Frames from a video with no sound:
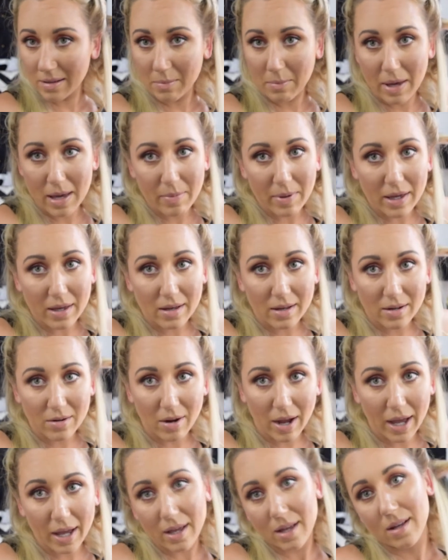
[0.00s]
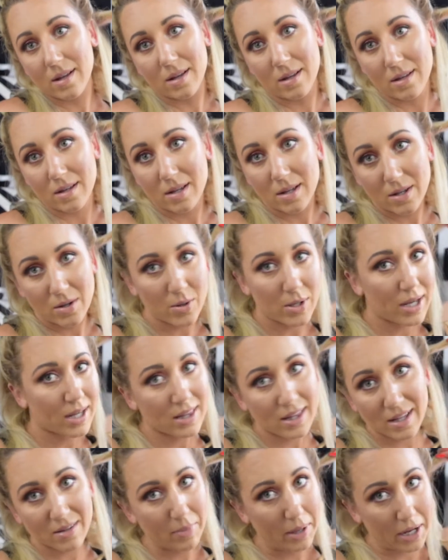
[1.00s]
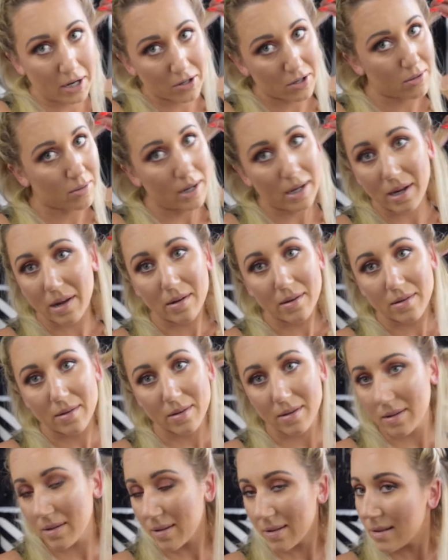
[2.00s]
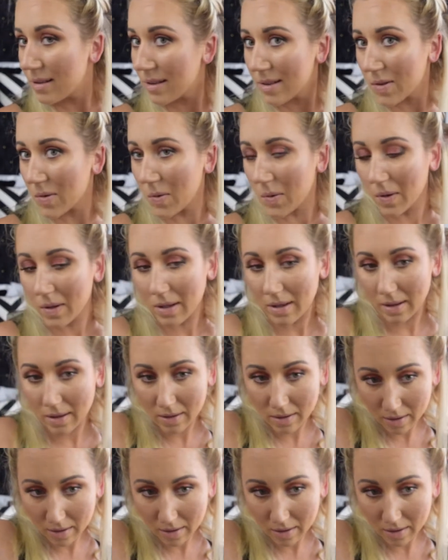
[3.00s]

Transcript: Maybe, right? What do you guys think of my hairdo right now? It's cool, huh?